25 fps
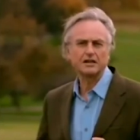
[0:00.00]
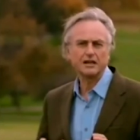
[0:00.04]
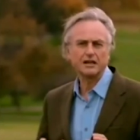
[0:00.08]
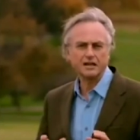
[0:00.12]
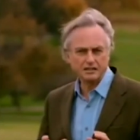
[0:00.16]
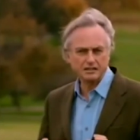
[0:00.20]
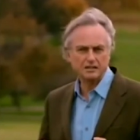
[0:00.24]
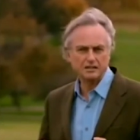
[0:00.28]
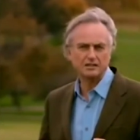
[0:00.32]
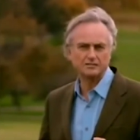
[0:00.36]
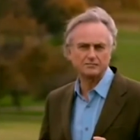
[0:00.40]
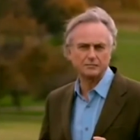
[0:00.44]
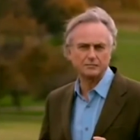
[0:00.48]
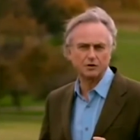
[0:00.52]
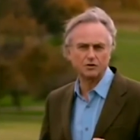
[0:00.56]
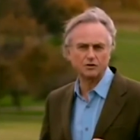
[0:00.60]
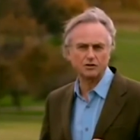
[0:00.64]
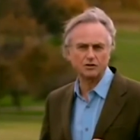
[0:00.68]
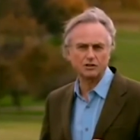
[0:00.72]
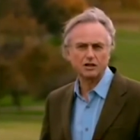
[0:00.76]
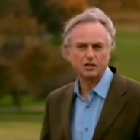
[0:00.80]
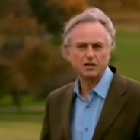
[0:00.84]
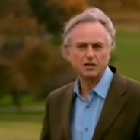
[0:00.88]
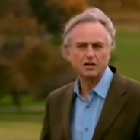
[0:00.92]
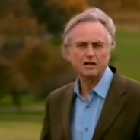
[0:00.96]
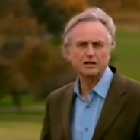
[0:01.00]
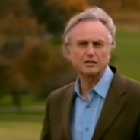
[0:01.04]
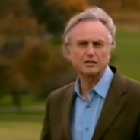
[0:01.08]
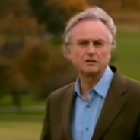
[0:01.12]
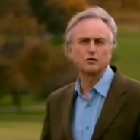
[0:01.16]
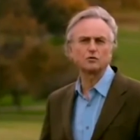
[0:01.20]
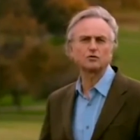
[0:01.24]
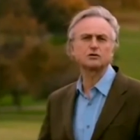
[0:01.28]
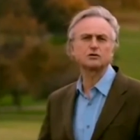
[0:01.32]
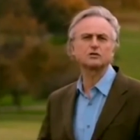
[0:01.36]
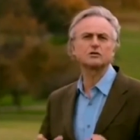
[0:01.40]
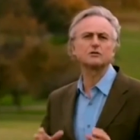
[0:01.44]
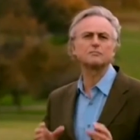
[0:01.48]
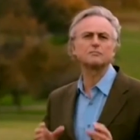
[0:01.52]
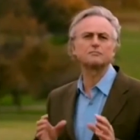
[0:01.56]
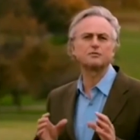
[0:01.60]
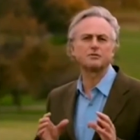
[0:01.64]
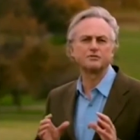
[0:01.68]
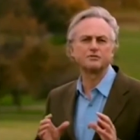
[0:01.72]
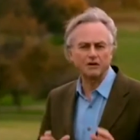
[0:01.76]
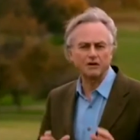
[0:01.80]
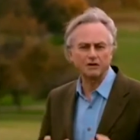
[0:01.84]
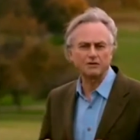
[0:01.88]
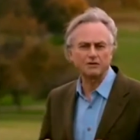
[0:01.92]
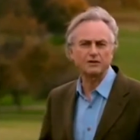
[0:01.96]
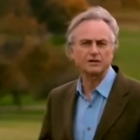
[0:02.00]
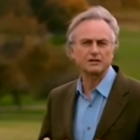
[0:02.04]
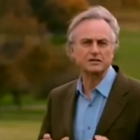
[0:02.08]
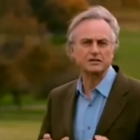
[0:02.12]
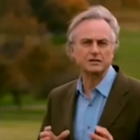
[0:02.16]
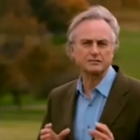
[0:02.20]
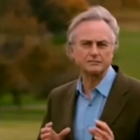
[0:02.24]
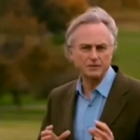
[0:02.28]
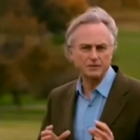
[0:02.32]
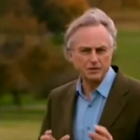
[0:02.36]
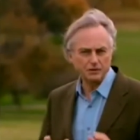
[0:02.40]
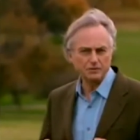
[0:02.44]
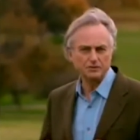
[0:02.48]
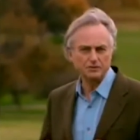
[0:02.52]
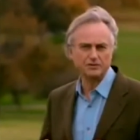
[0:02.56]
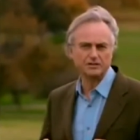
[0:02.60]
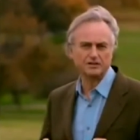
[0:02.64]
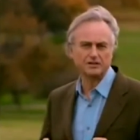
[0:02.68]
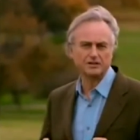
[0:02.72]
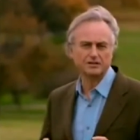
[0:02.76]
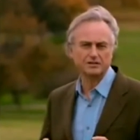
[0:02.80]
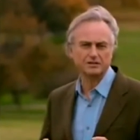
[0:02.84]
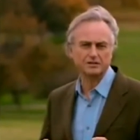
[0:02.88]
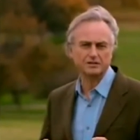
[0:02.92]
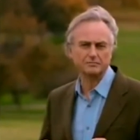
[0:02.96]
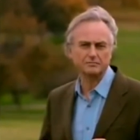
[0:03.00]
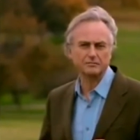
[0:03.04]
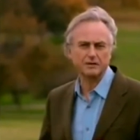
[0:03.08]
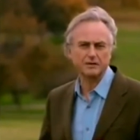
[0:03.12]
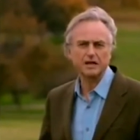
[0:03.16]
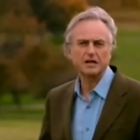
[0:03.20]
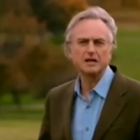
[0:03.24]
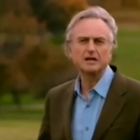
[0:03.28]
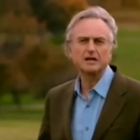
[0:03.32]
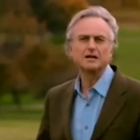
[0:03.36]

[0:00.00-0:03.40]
into the body in order to provoke its immune system,